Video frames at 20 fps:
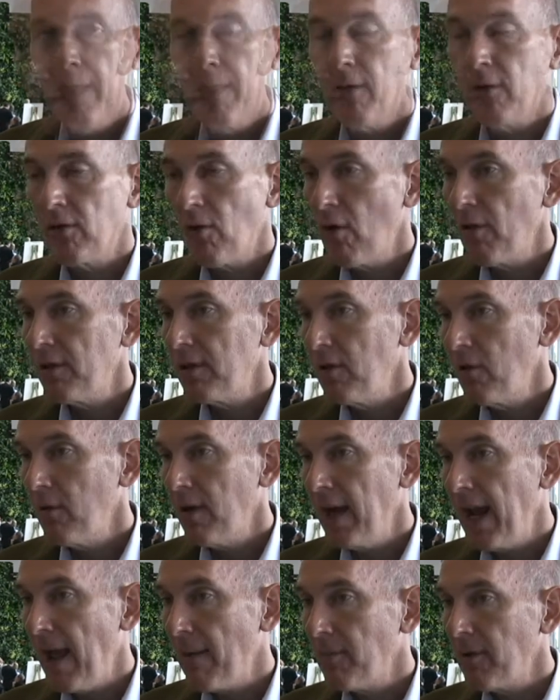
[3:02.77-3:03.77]
There's also
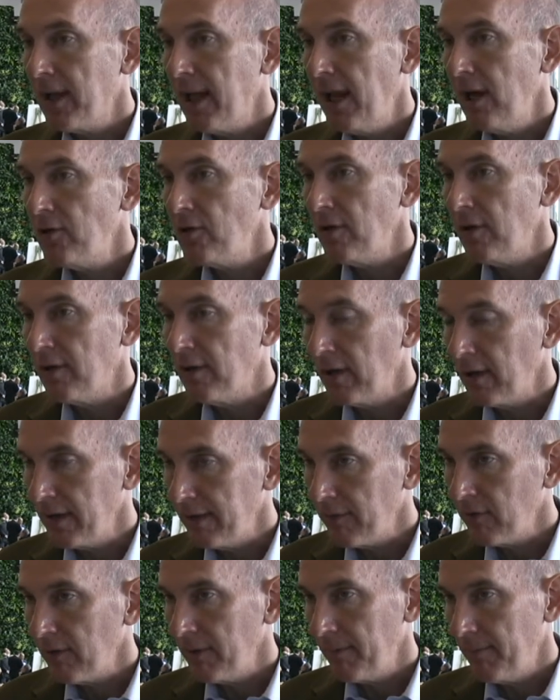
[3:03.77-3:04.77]
an application
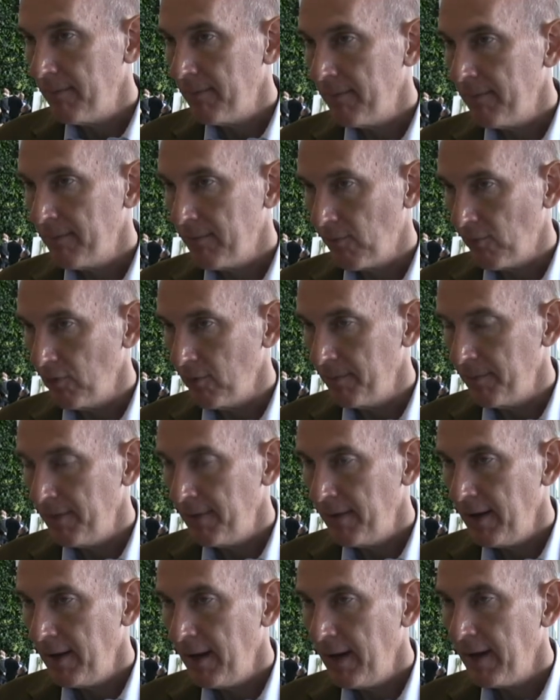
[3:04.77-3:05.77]
delivery group
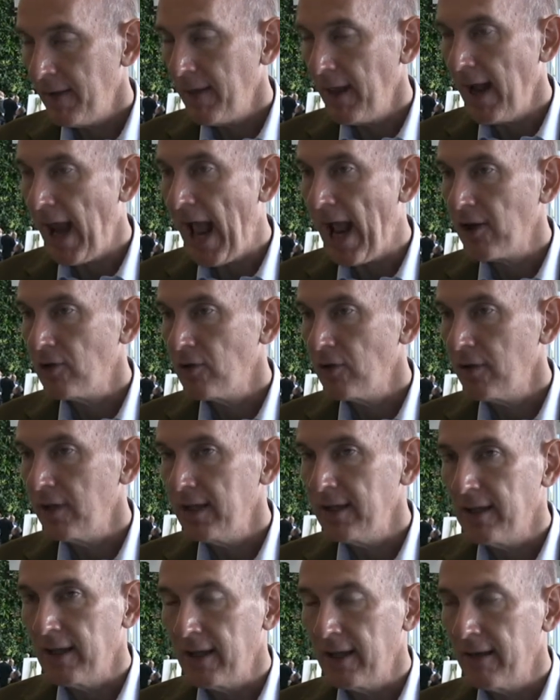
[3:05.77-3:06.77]
that
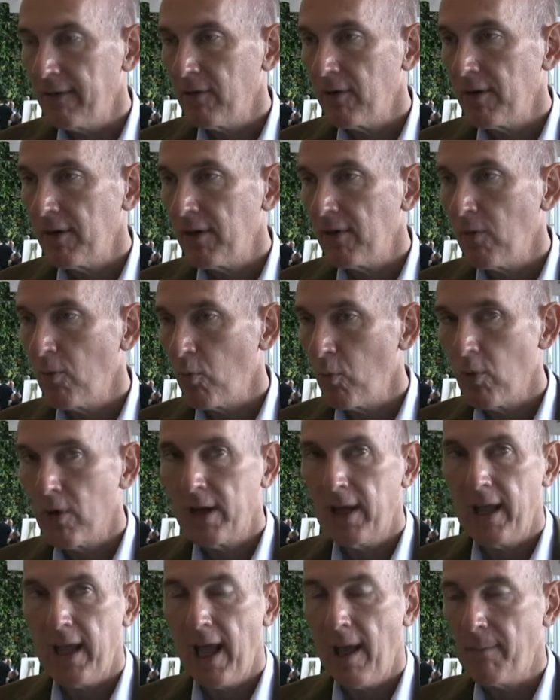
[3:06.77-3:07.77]
actually delivers the
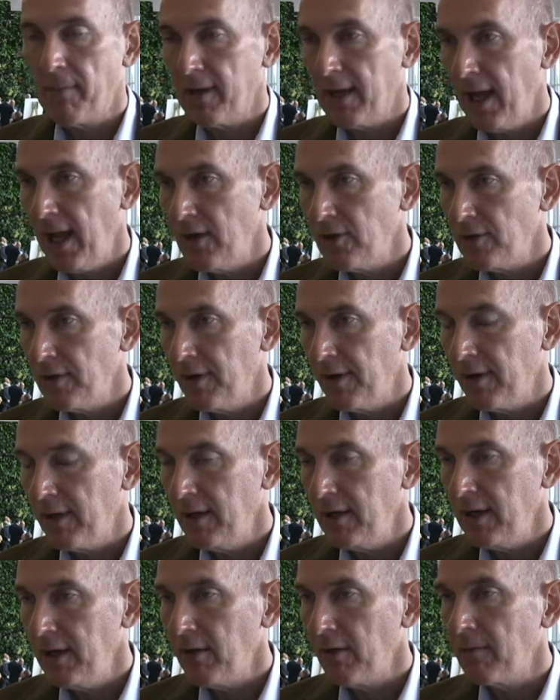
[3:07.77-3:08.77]
working applications
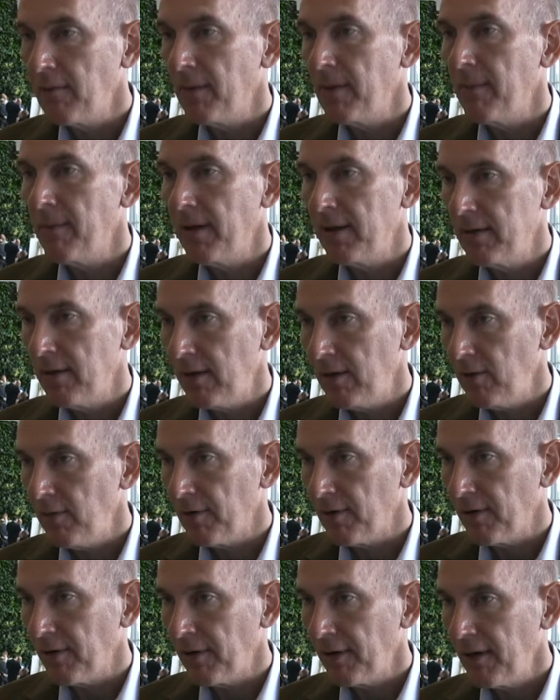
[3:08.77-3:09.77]
and deals with the business
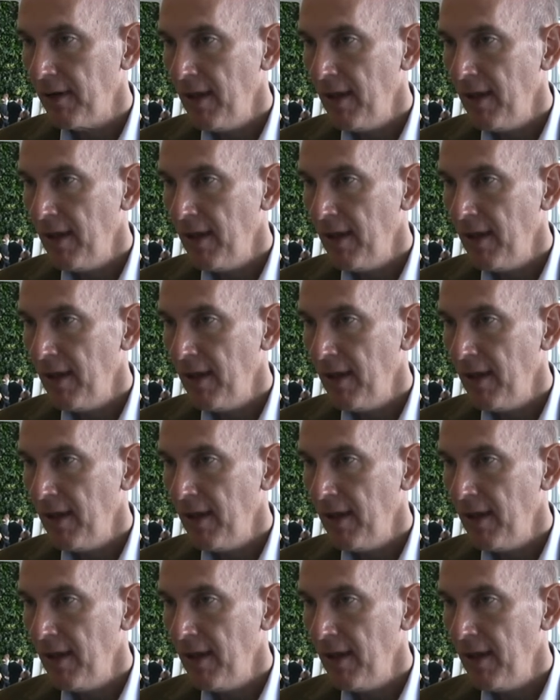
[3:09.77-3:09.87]
users.